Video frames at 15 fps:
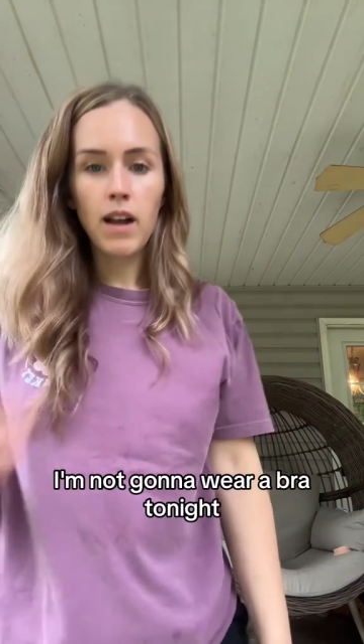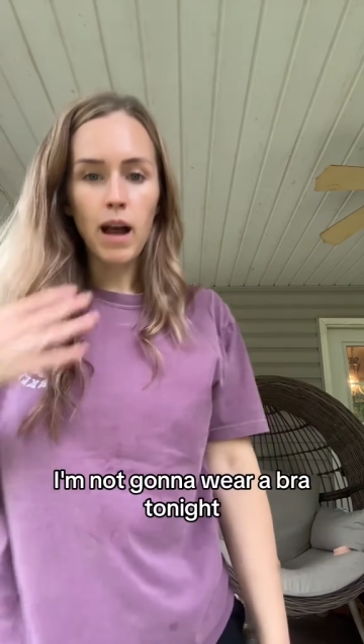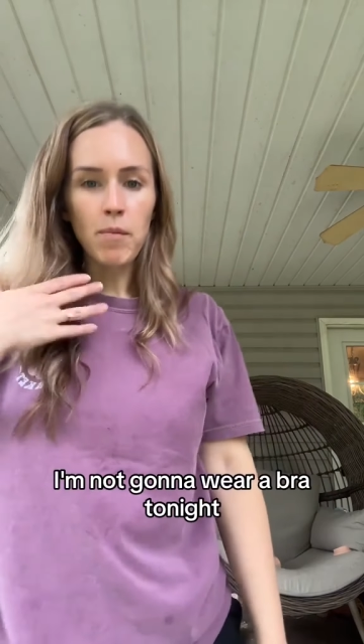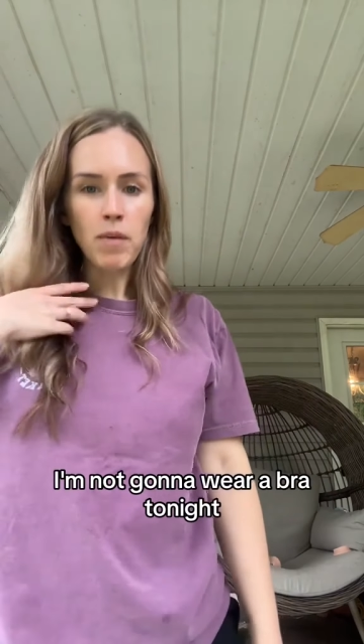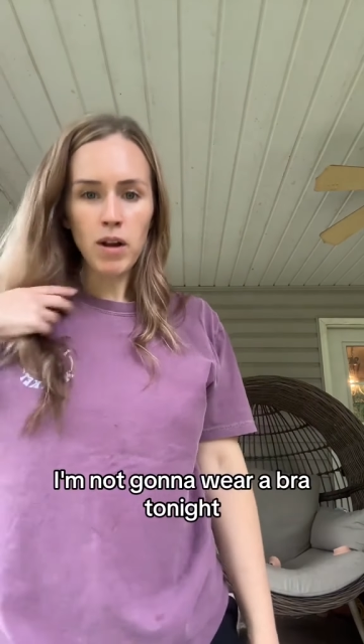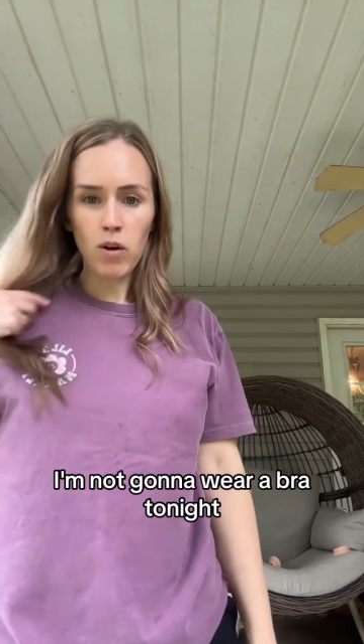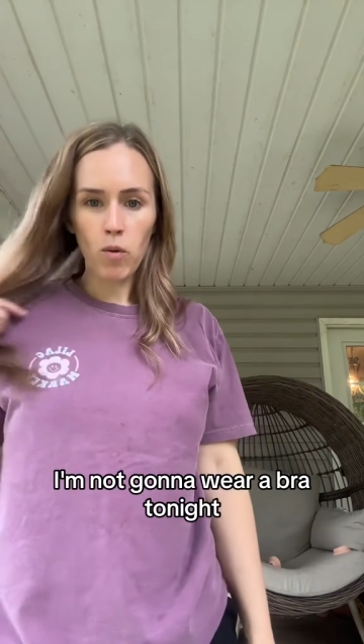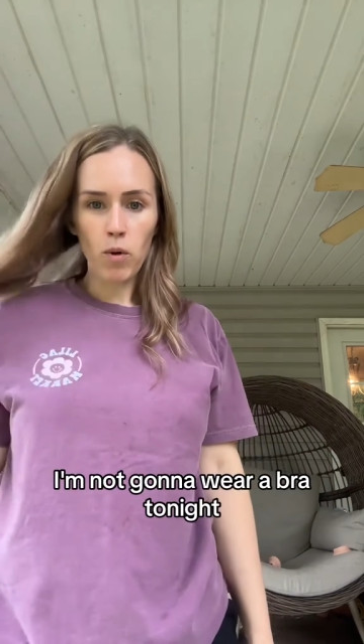
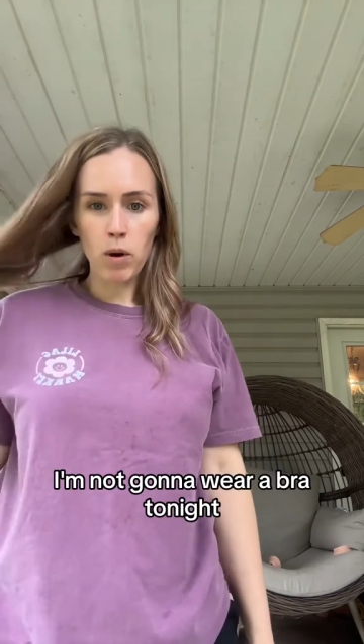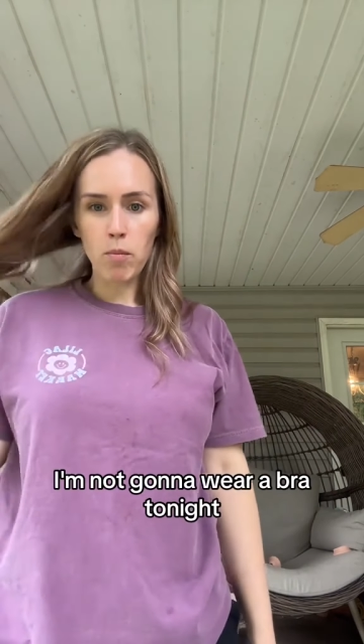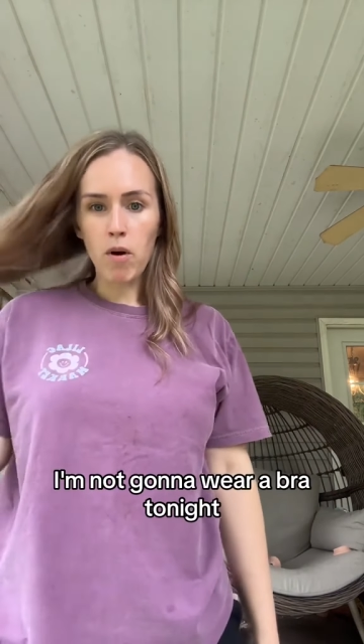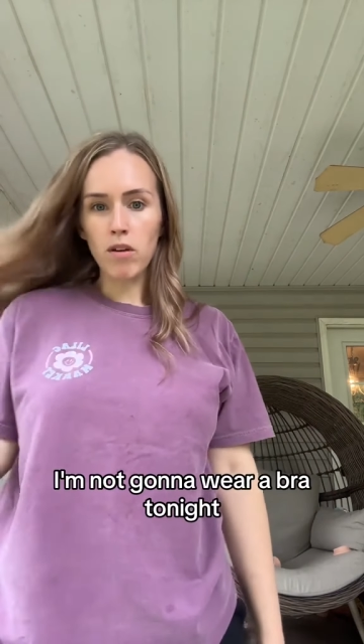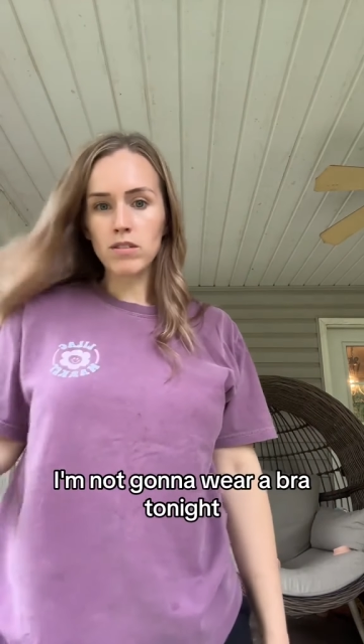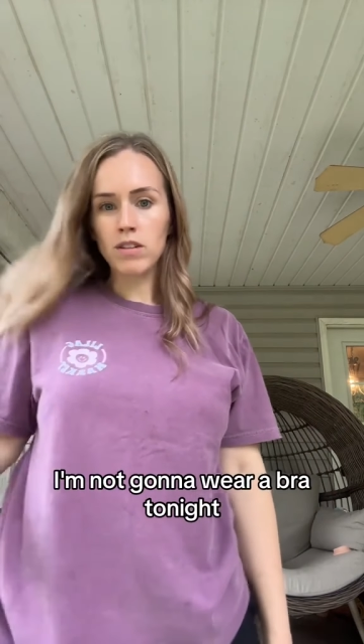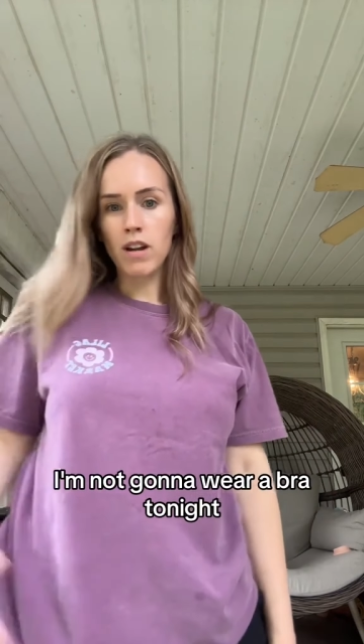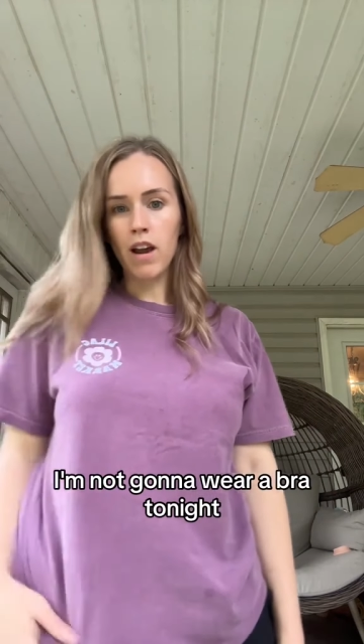I'm not gonna wear a
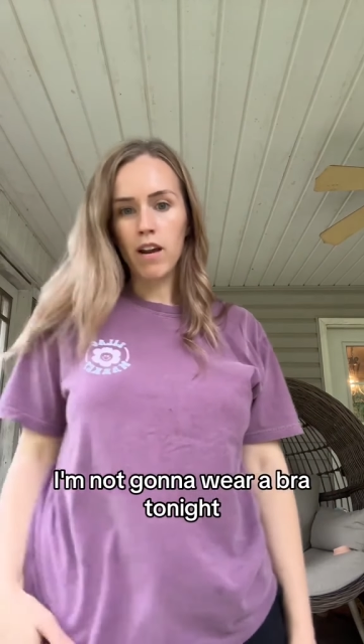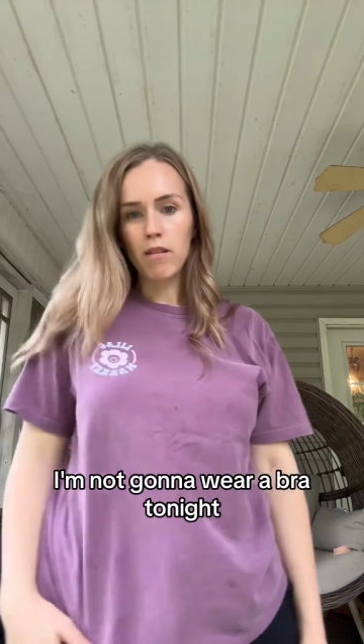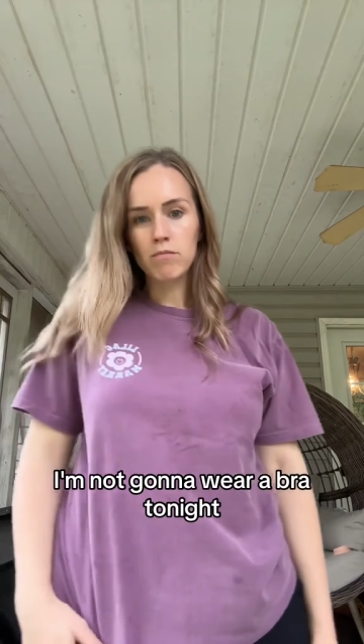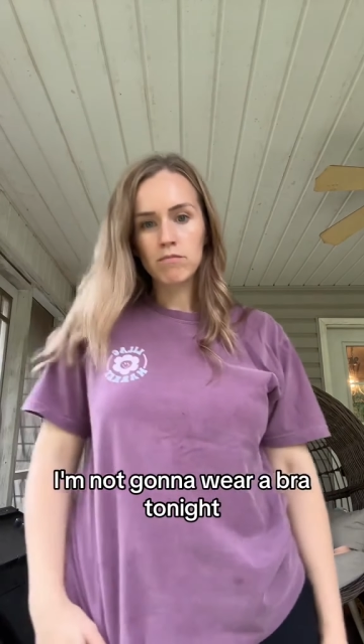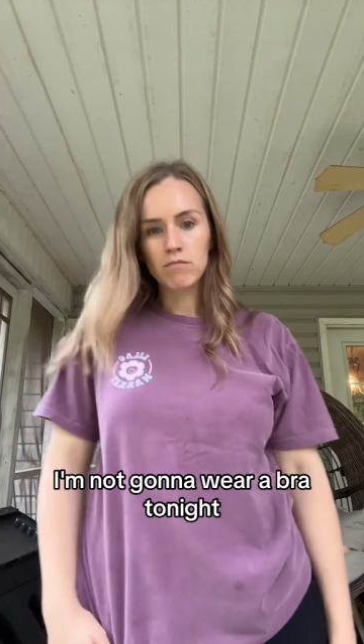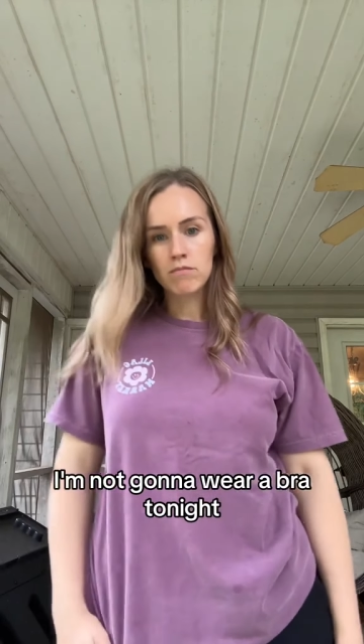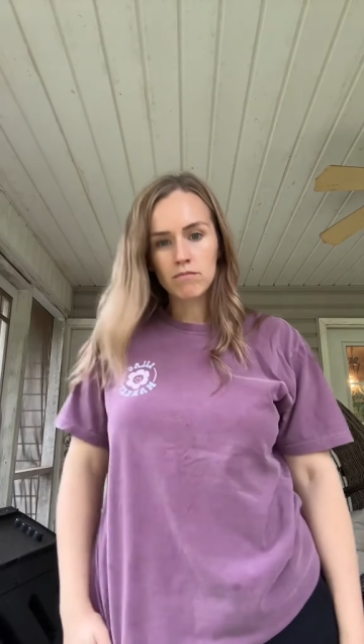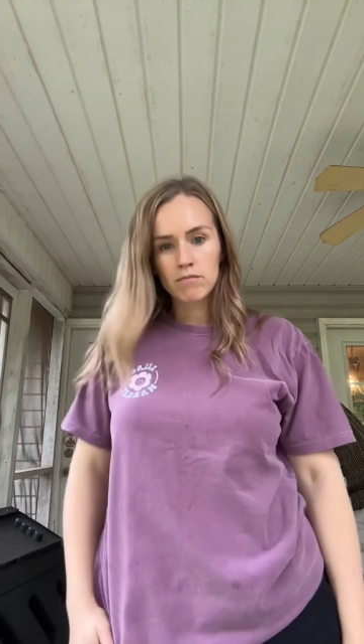bra tonight.
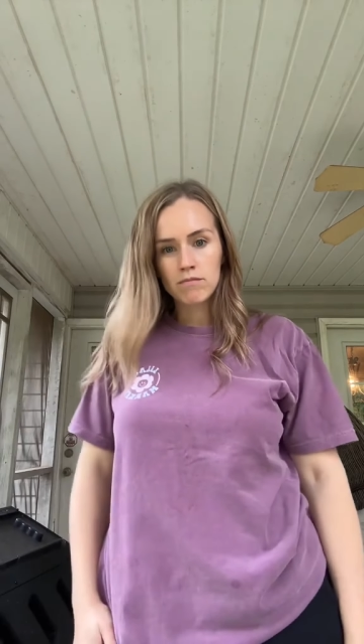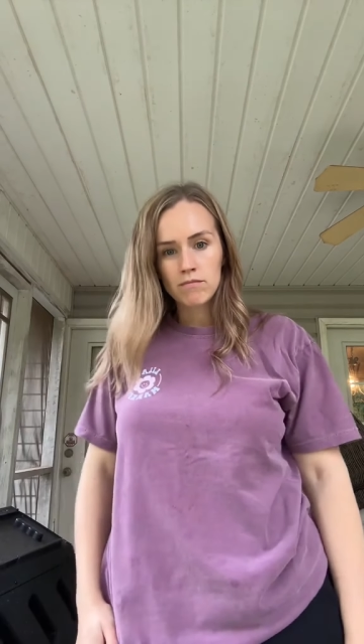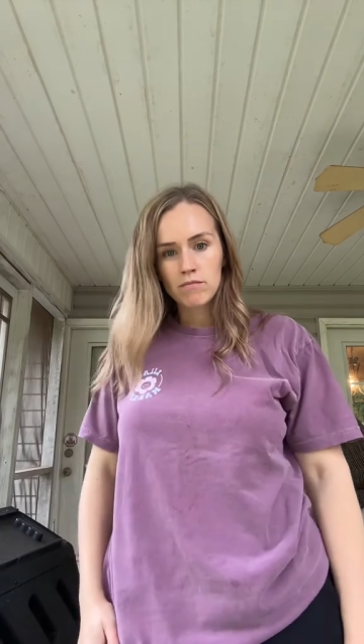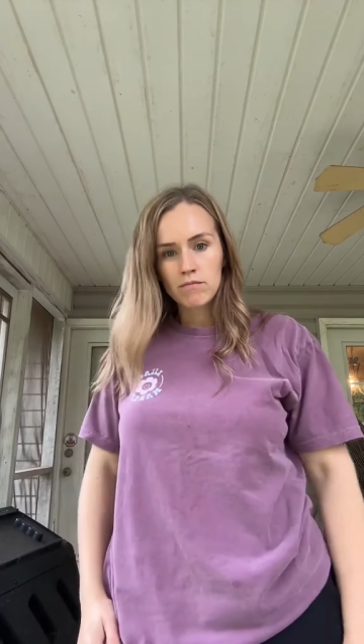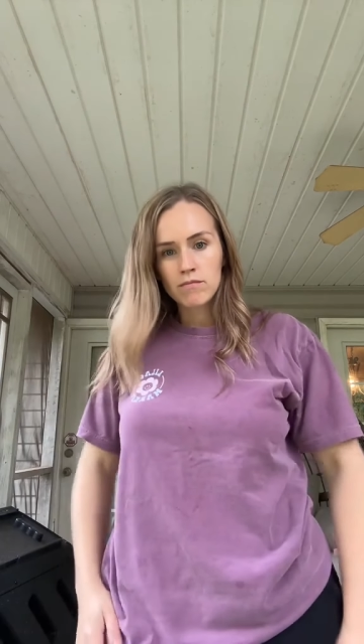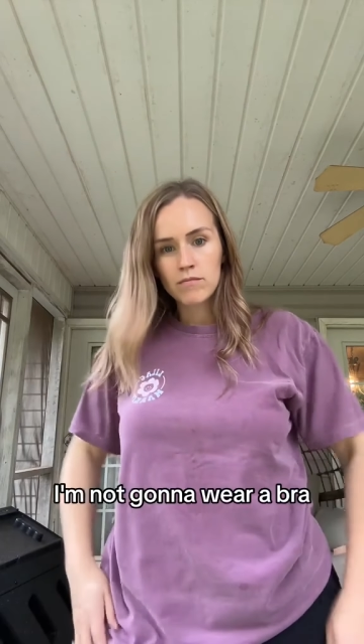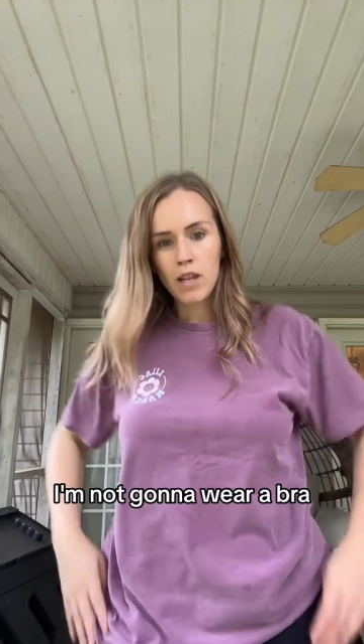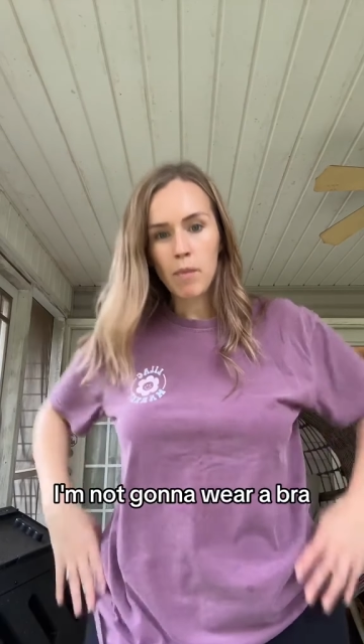
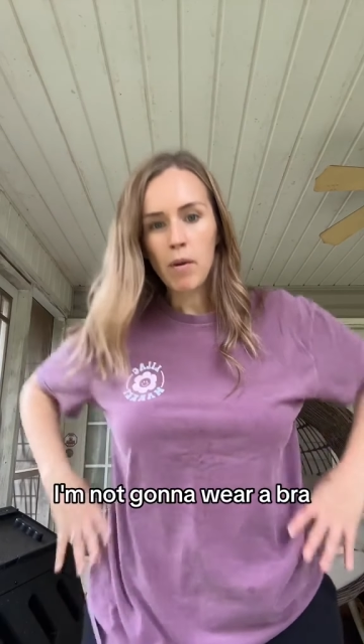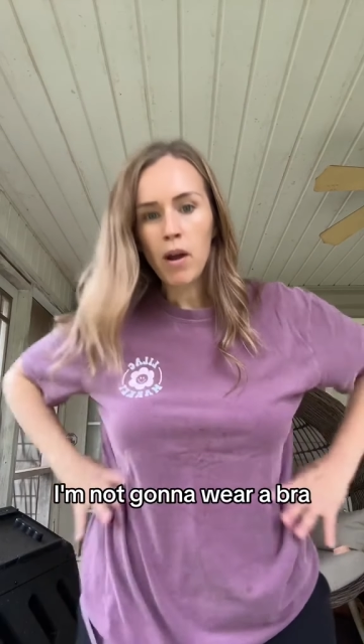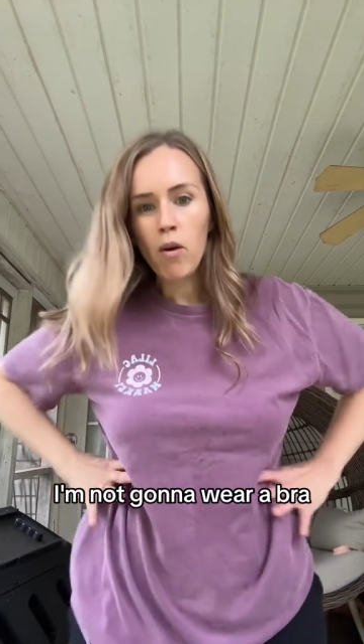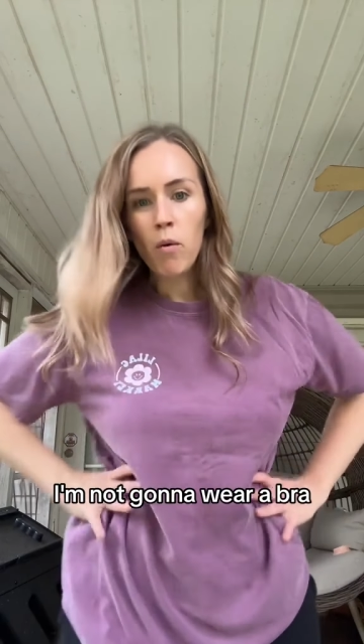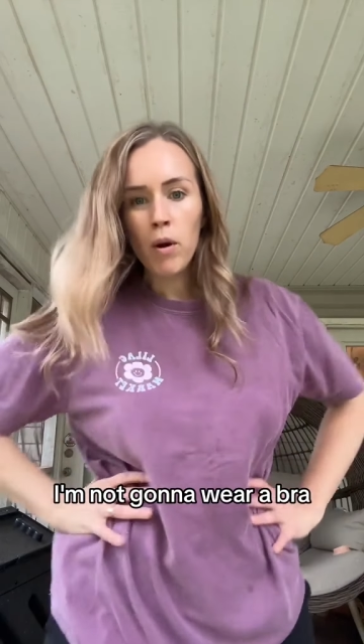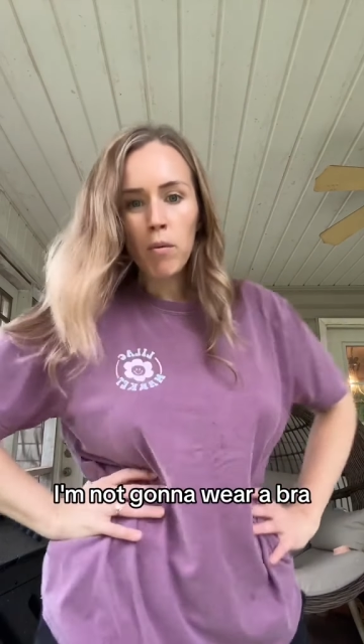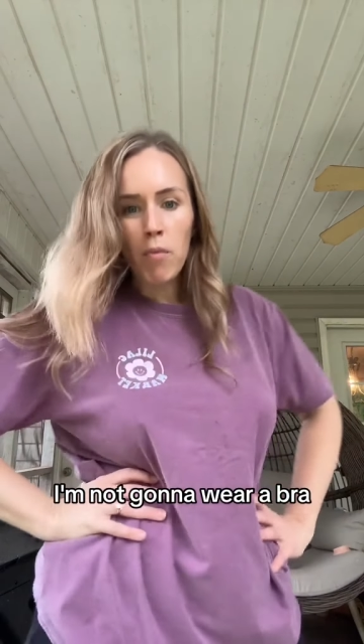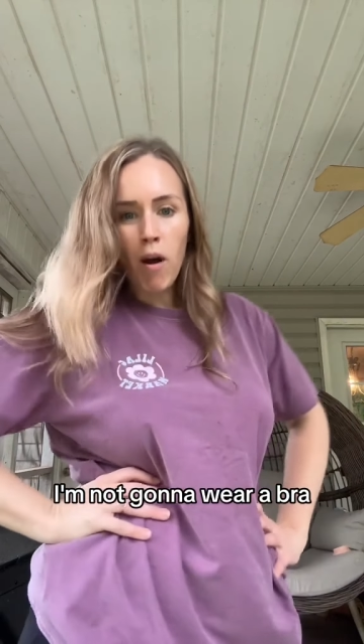I'm not
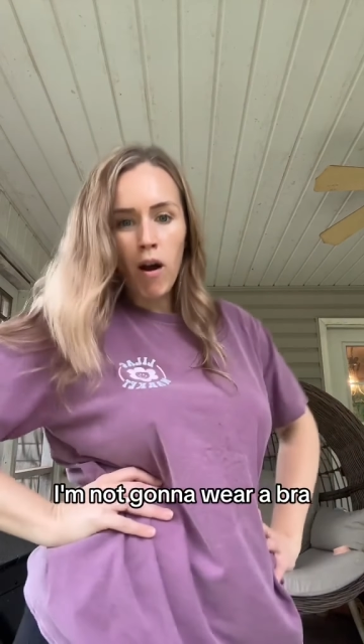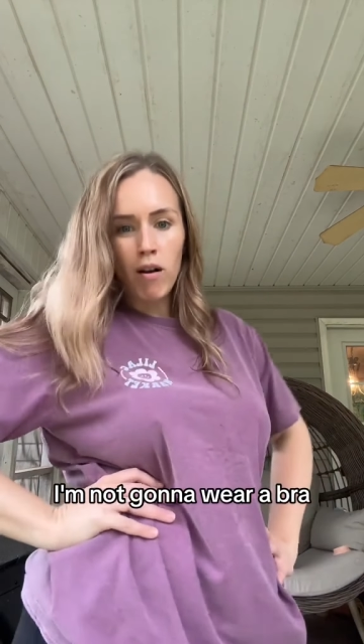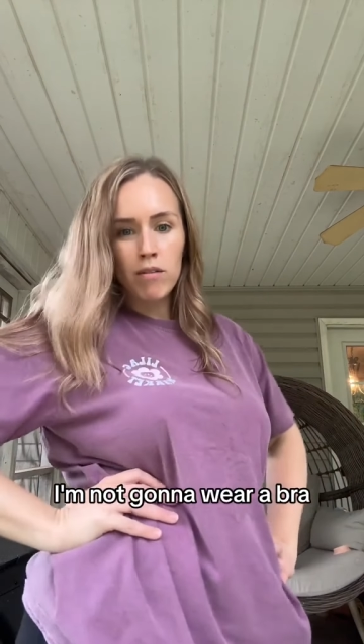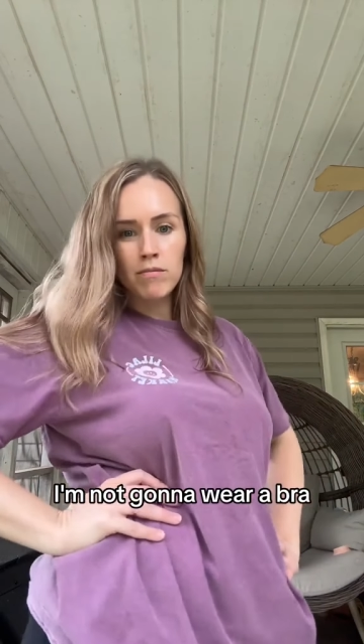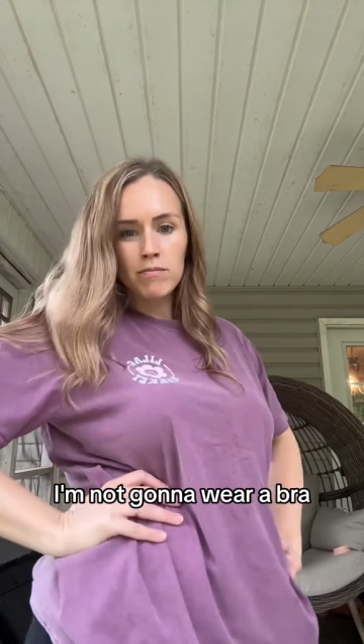gonna wear a bra.